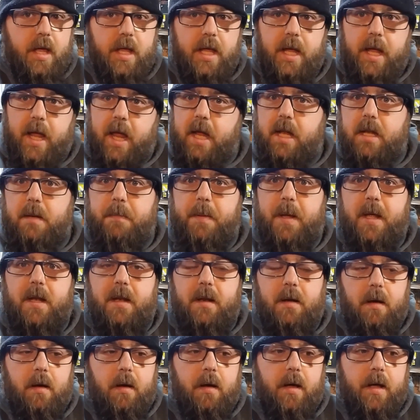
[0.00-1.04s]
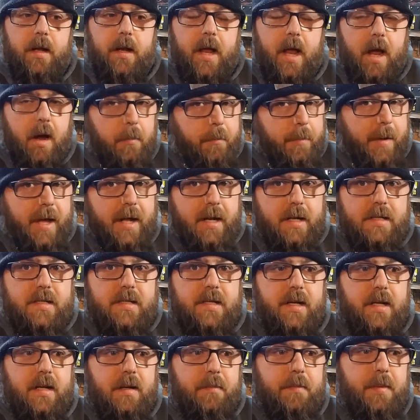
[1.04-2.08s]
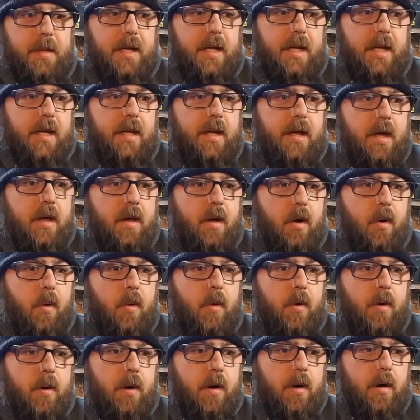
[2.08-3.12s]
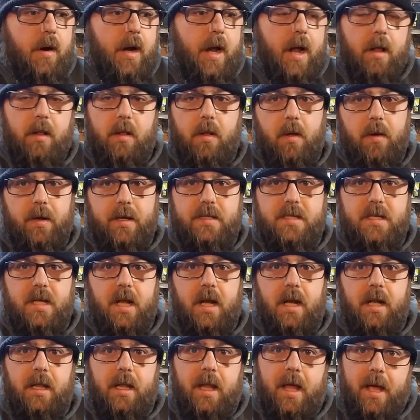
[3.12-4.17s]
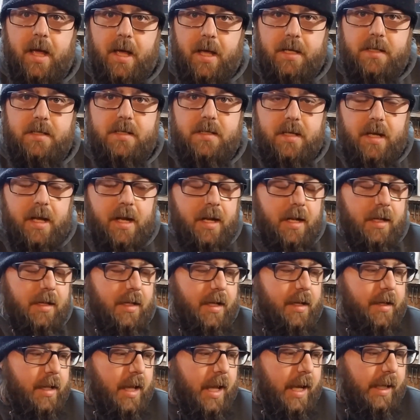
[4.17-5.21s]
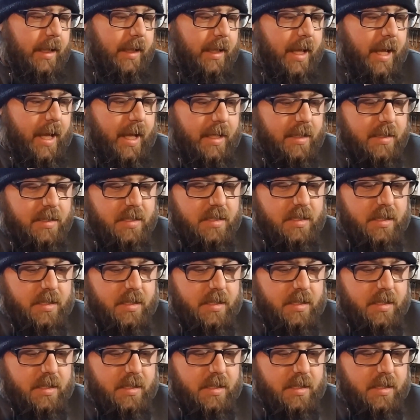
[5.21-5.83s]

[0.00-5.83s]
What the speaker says: you can't depend on how bad it's going to be or how long it's going to last, anything like that.